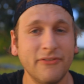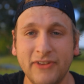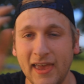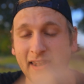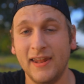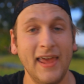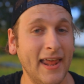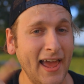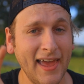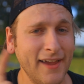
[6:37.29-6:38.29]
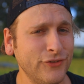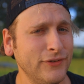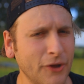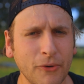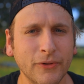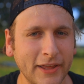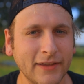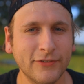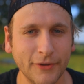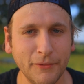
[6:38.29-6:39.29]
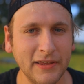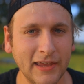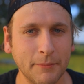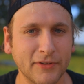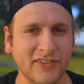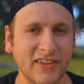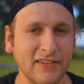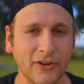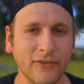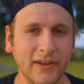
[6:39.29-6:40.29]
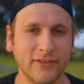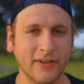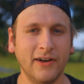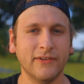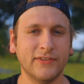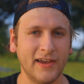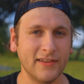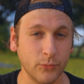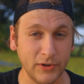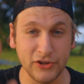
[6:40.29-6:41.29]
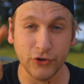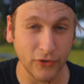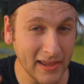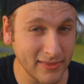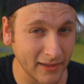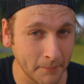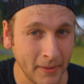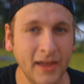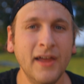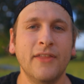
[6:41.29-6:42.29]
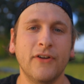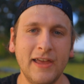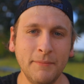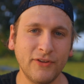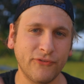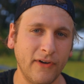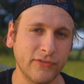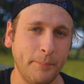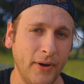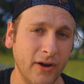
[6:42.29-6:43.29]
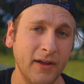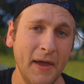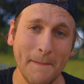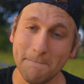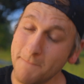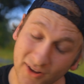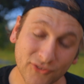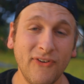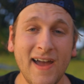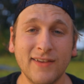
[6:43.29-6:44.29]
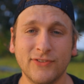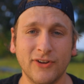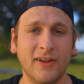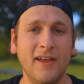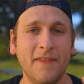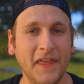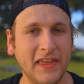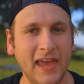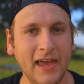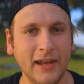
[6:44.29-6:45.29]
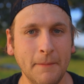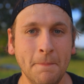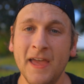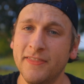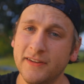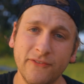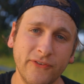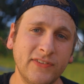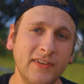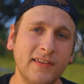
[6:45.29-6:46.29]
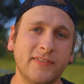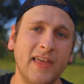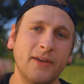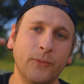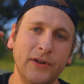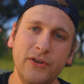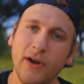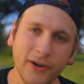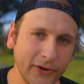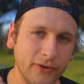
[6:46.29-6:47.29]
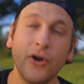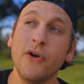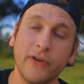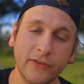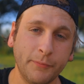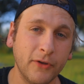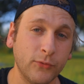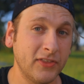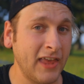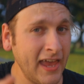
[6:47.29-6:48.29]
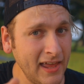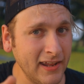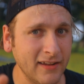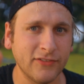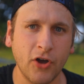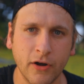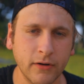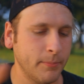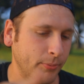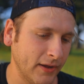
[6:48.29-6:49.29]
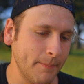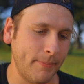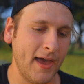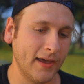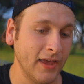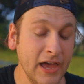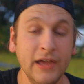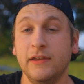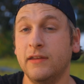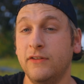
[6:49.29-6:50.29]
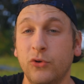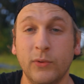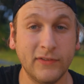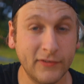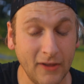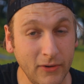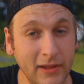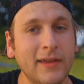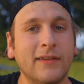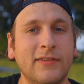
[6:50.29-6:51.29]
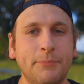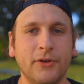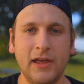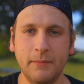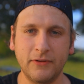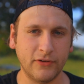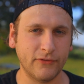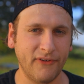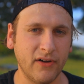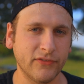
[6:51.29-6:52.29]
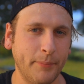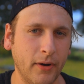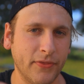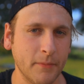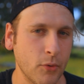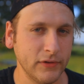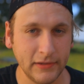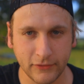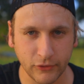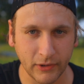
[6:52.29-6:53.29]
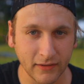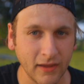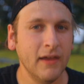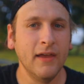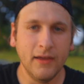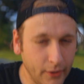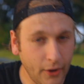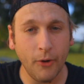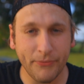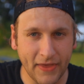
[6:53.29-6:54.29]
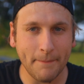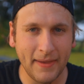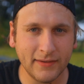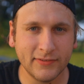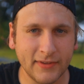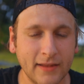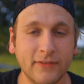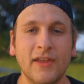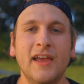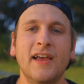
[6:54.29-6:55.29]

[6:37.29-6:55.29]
Canon, and I actually don't like Sony cameras because I don't like their color science. And when you grade them, their image falls apart much faster than Canon. The difference is that when you under or overexpose with Canon, it's harder to bring it back. You can do it with Sony, except their image just falls apart the more you do it. Hope that makes sense.